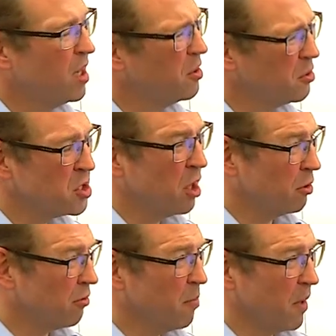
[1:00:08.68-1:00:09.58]
Not
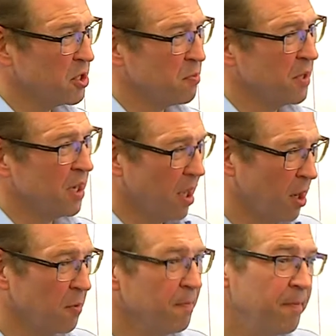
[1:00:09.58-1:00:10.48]
total replacement,
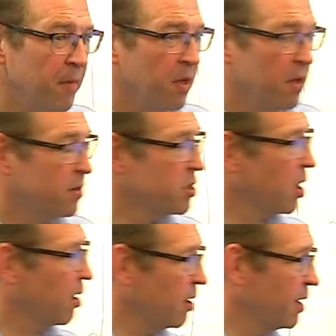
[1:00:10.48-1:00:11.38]
no.
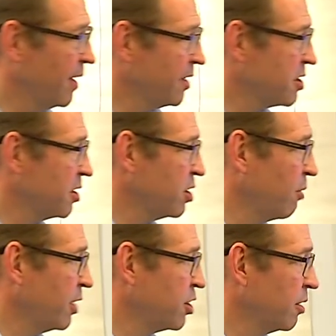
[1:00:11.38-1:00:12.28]
So in that
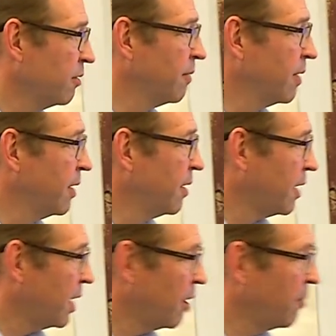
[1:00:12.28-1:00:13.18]
situation,
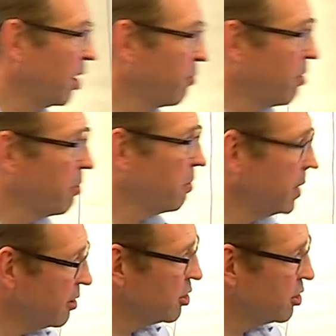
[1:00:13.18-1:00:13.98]
um, I probably